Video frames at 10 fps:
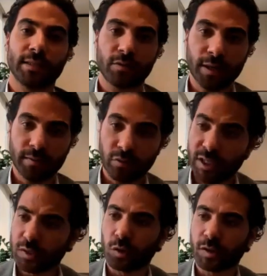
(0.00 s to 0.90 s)
the right
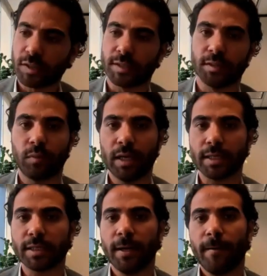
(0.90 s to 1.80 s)
resources in
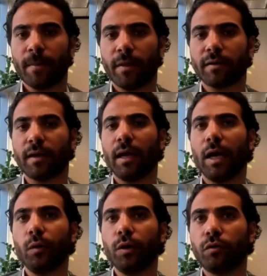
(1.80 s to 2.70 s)
place that
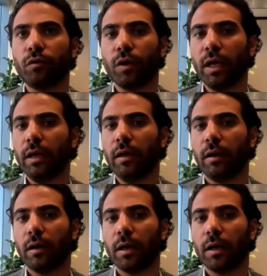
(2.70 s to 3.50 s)
allow you to really